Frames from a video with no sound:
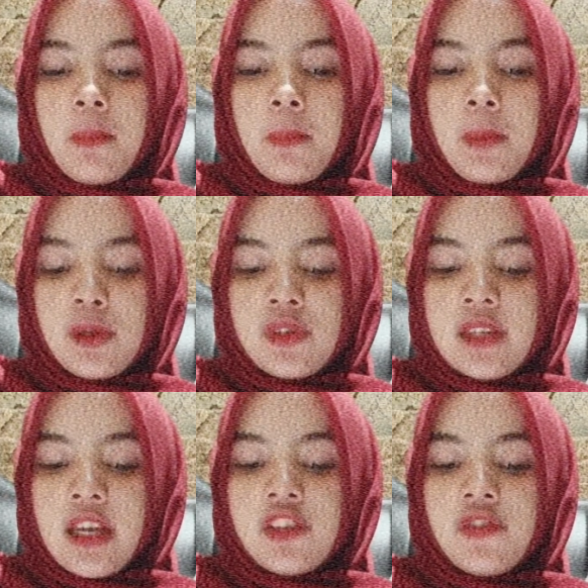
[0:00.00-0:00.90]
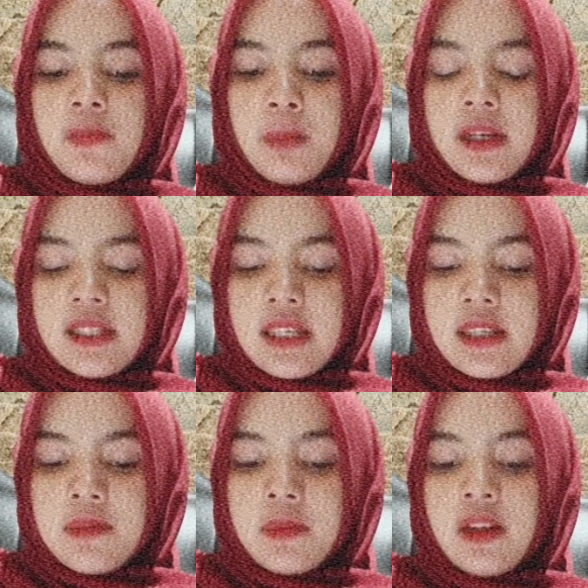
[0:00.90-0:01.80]
usage
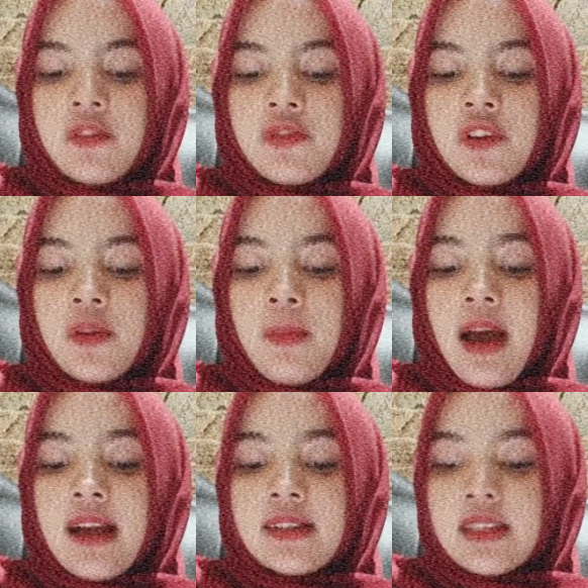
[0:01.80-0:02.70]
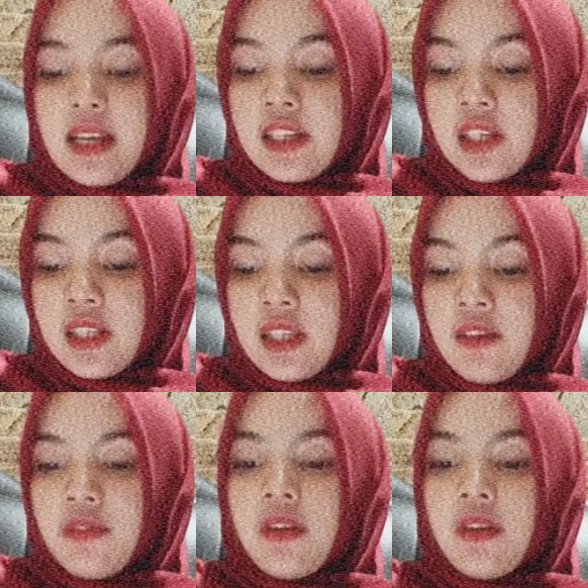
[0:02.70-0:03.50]
participle form as an adjective.